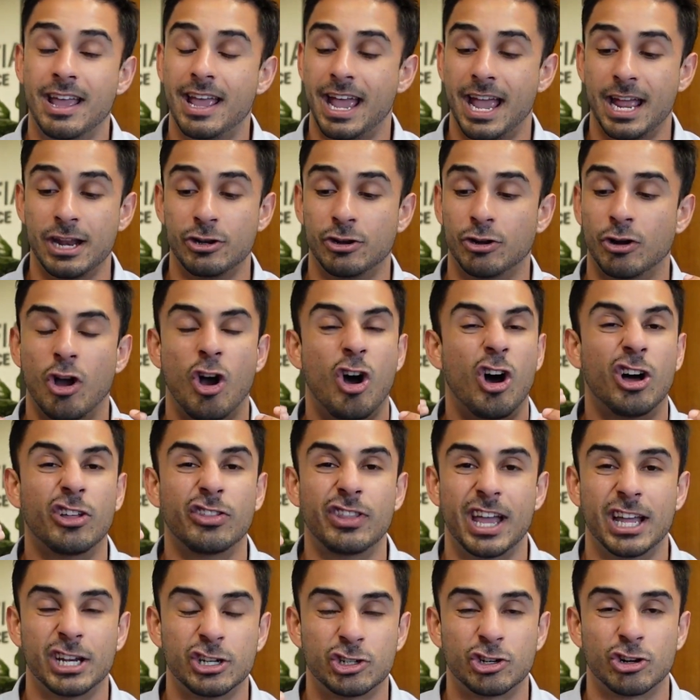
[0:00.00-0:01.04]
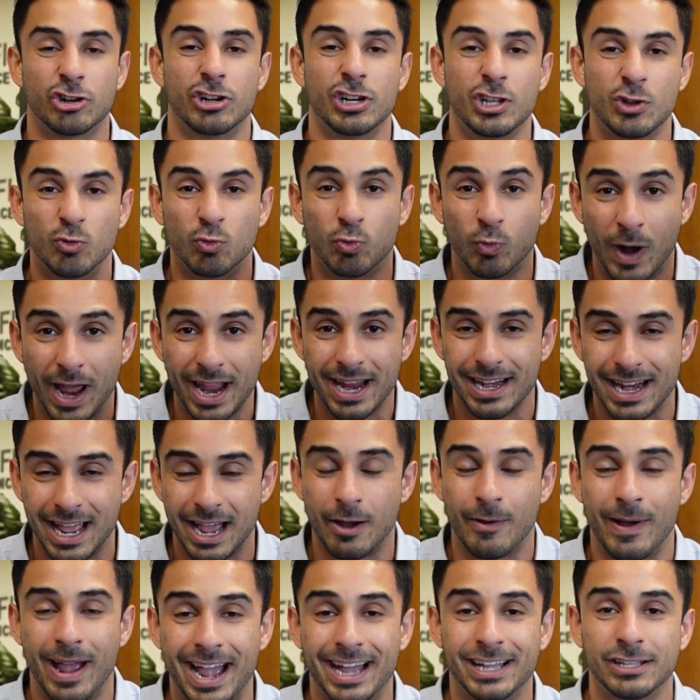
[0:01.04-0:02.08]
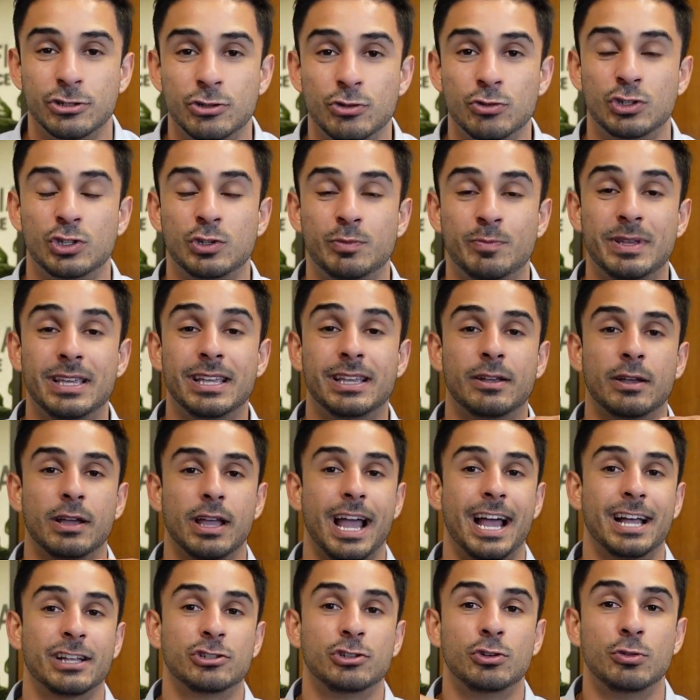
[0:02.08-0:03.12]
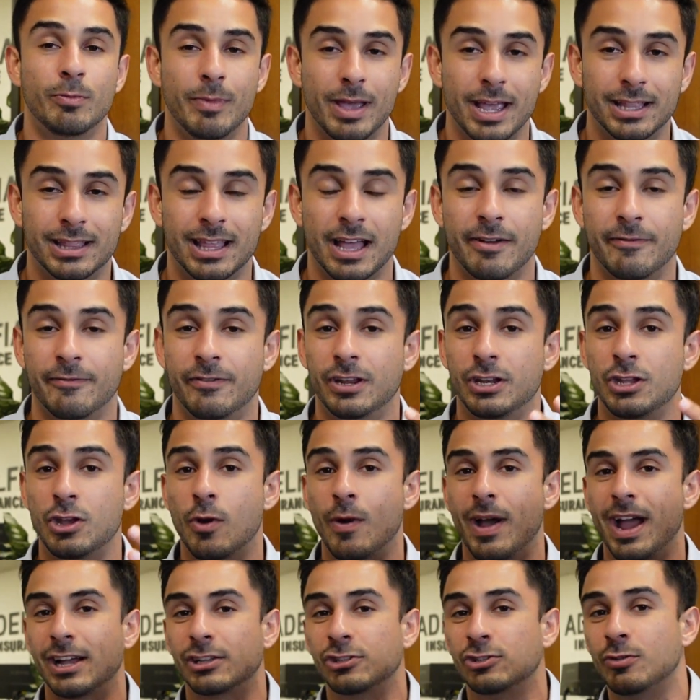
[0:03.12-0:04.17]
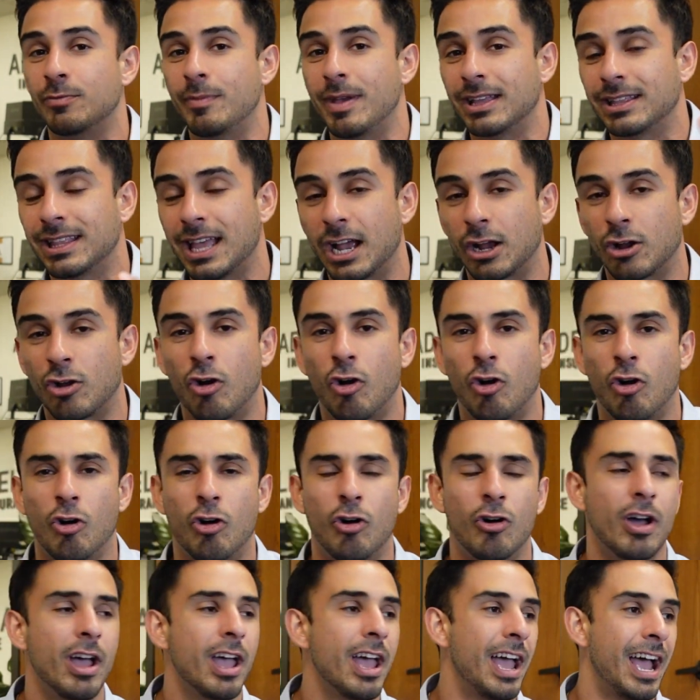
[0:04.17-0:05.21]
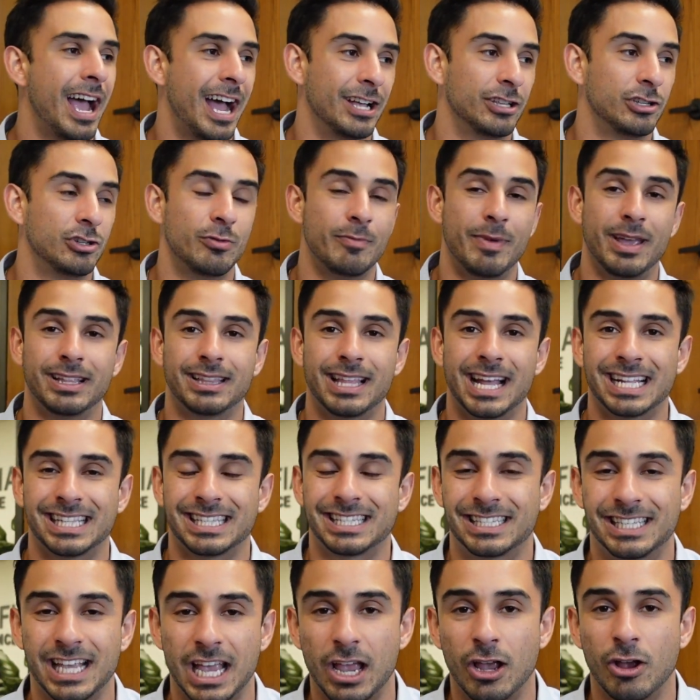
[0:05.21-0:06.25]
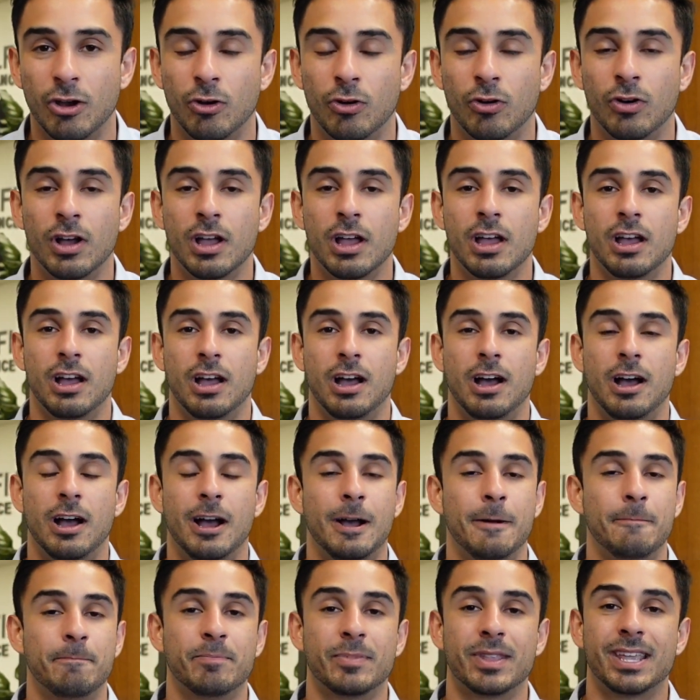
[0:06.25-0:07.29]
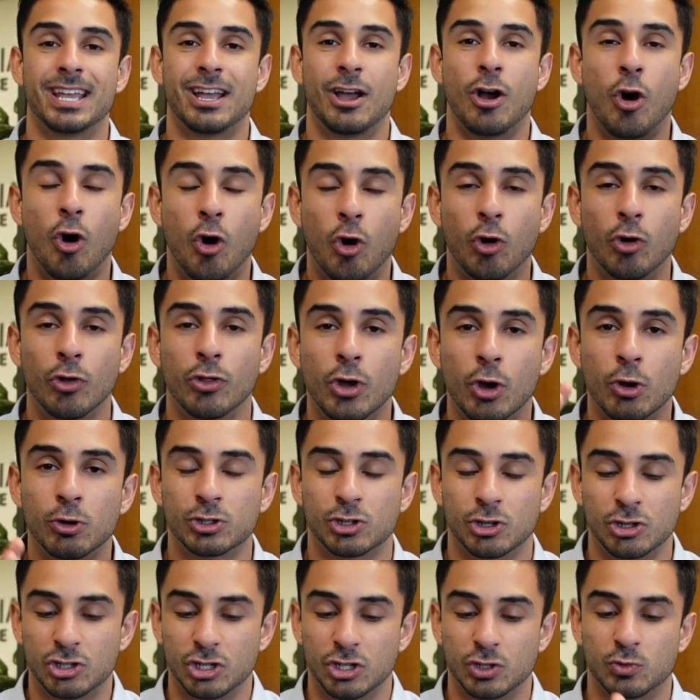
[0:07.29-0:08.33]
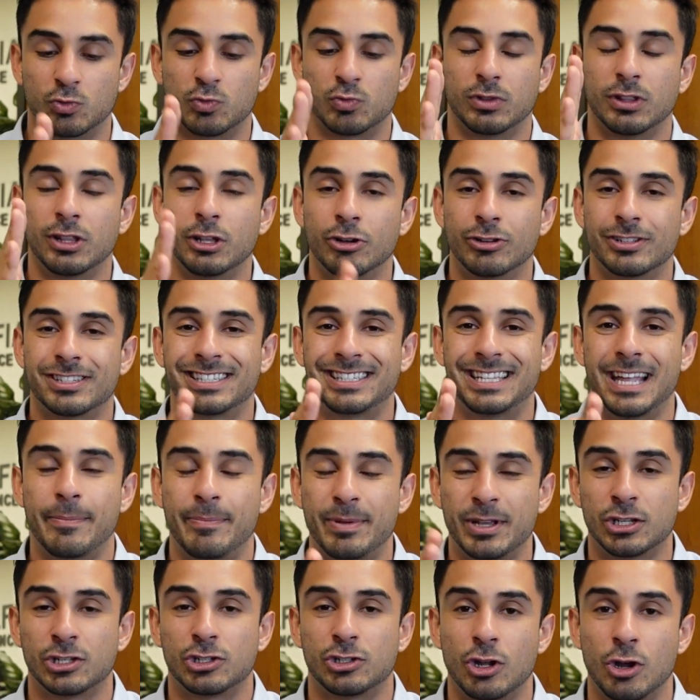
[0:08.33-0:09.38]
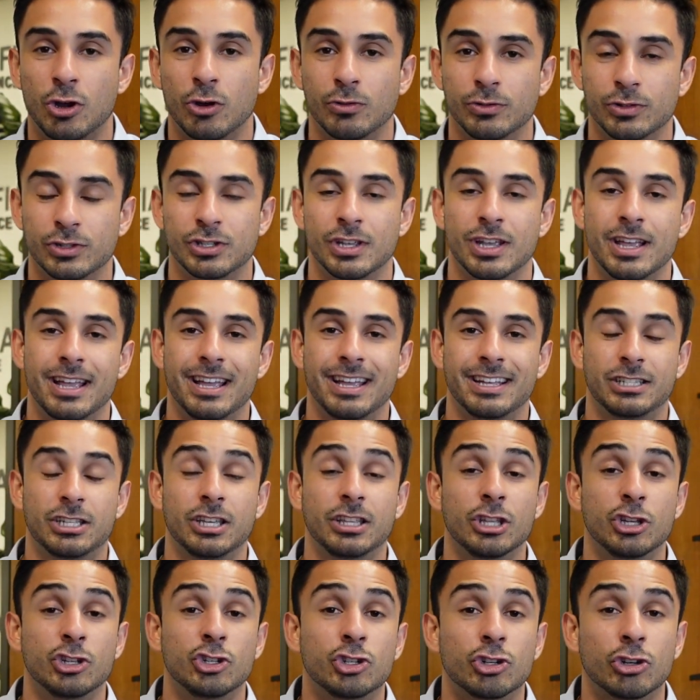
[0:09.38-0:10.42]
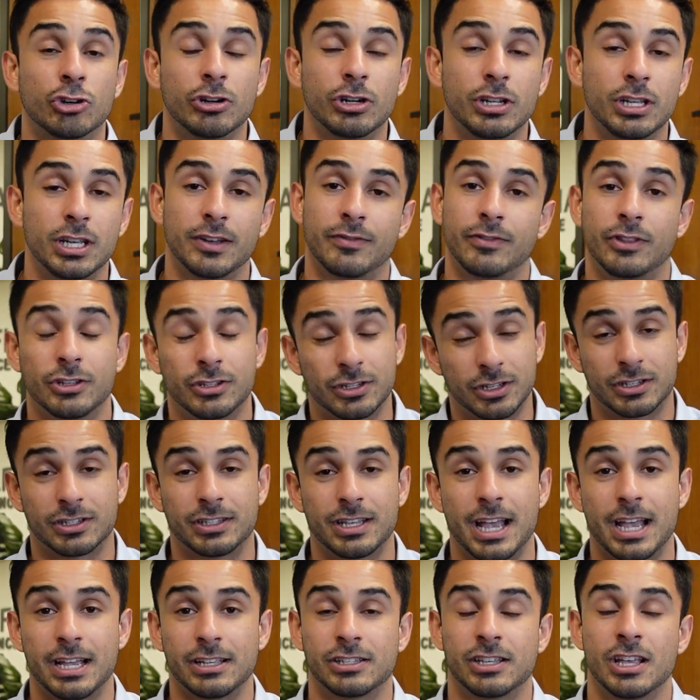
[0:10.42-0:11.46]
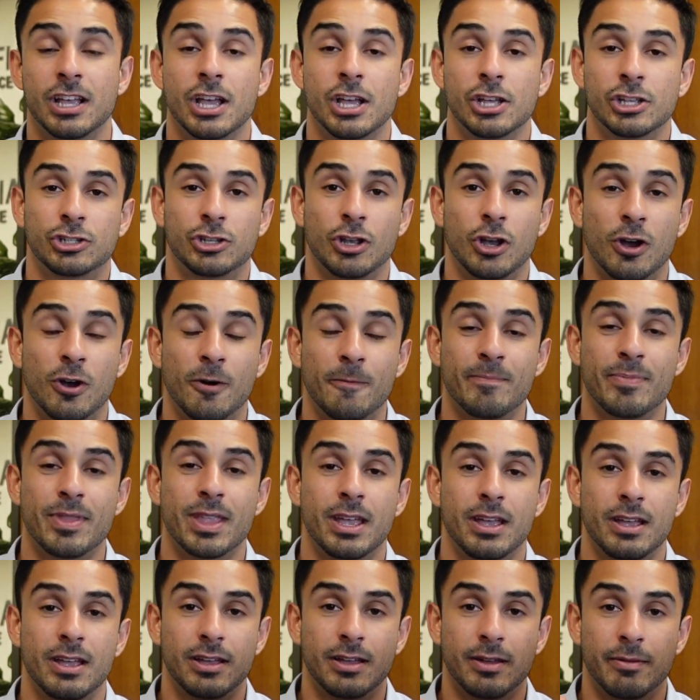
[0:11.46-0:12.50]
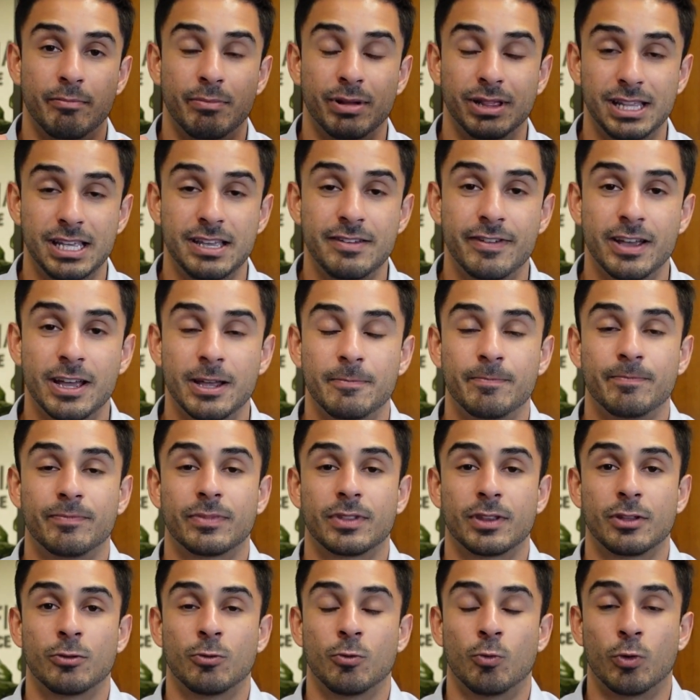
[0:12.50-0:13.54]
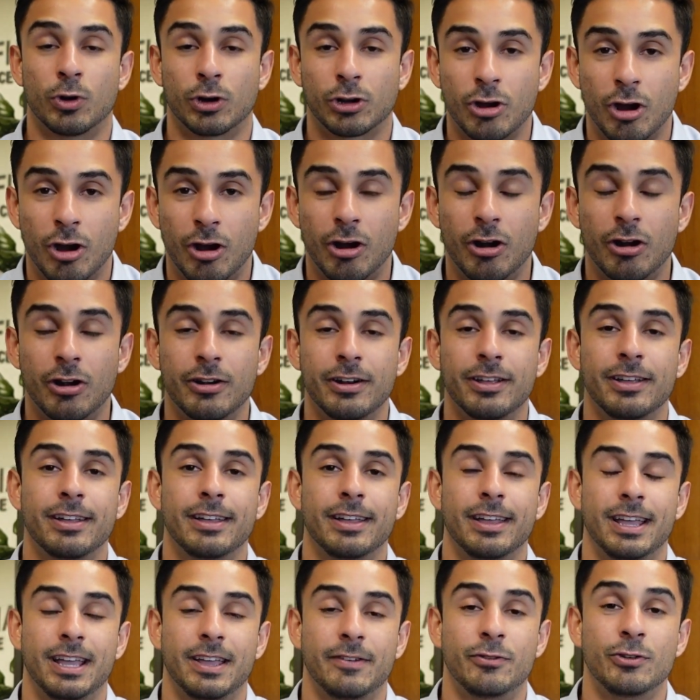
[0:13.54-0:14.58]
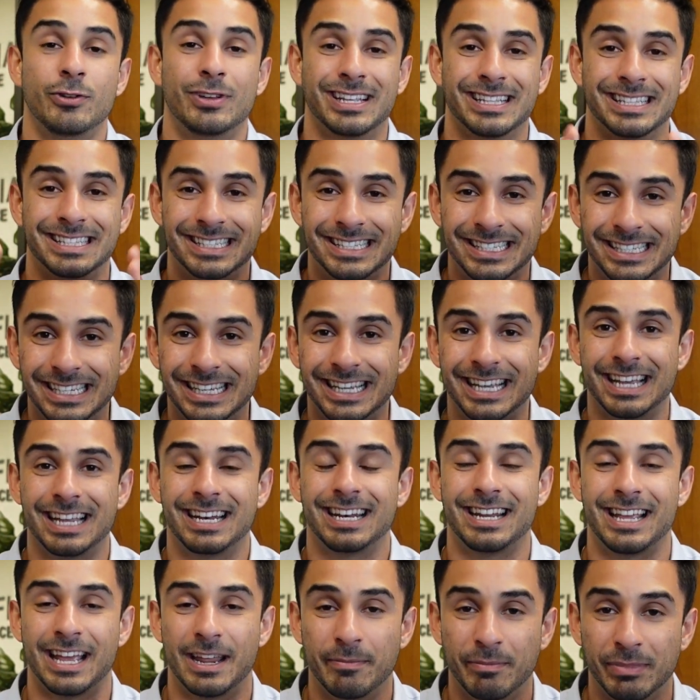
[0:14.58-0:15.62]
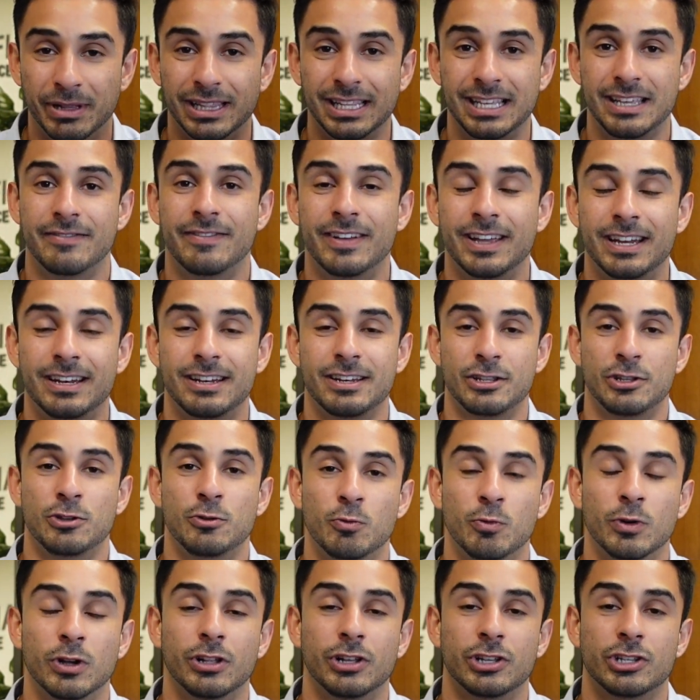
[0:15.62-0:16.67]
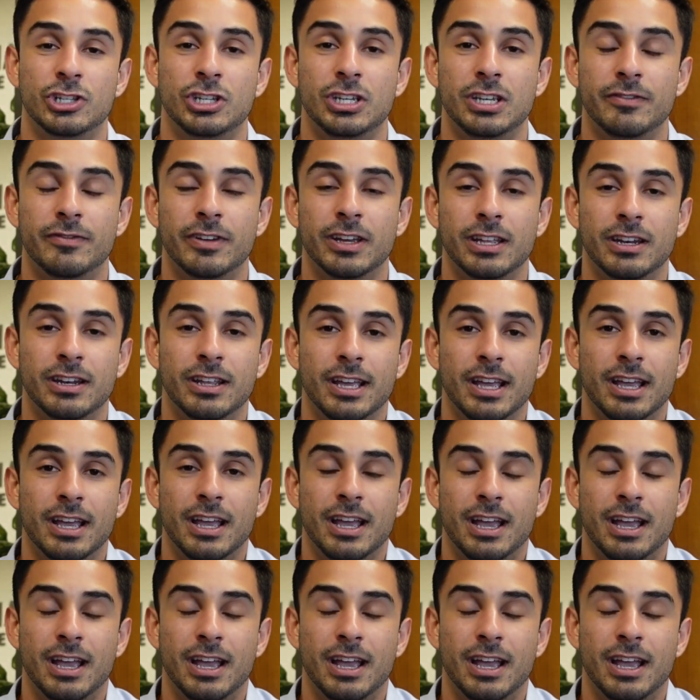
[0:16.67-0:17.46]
and you're on that journey right now as you speak, as you make that video, as you make that call, as you make that sale. All of those are just little stepping stones to the journey of the success. So believe it, work hard. If you can see it and believe it, you will achieve it.